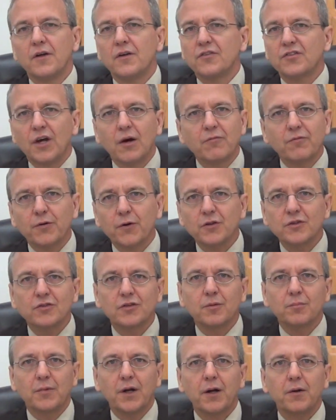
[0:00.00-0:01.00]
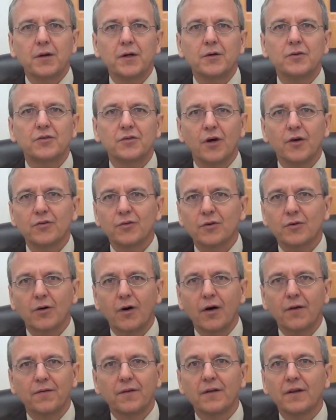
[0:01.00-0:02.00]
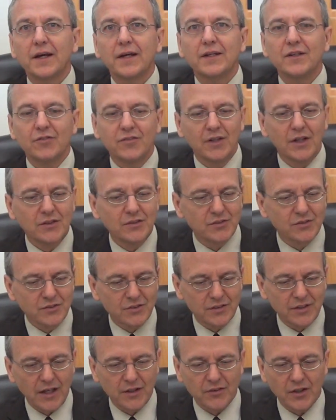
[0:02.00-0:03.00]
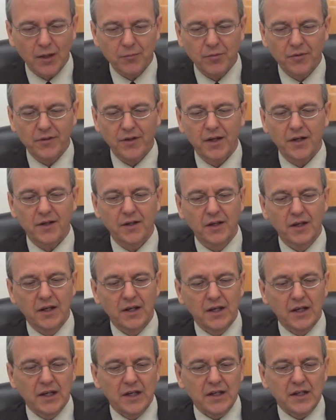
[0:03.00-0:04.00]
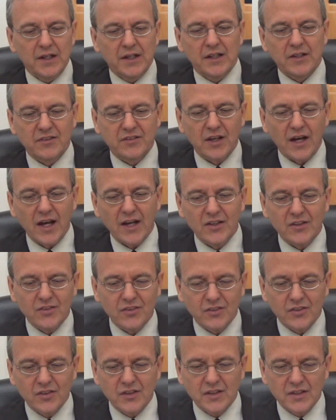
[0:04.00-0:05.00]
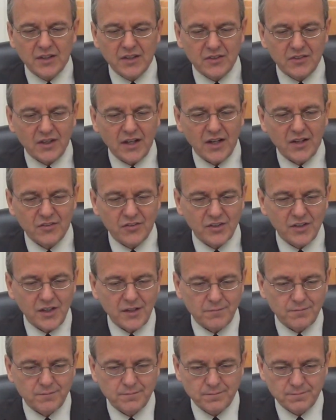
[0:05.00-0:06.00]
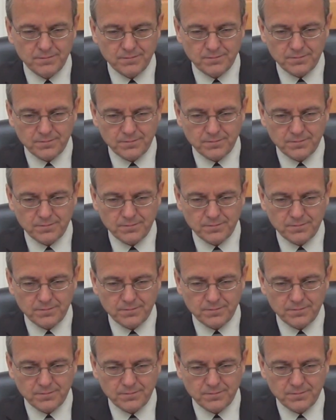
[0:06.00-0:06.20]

some version of Mary, who's also called the Lady of Nations and that type of thing. It ties in.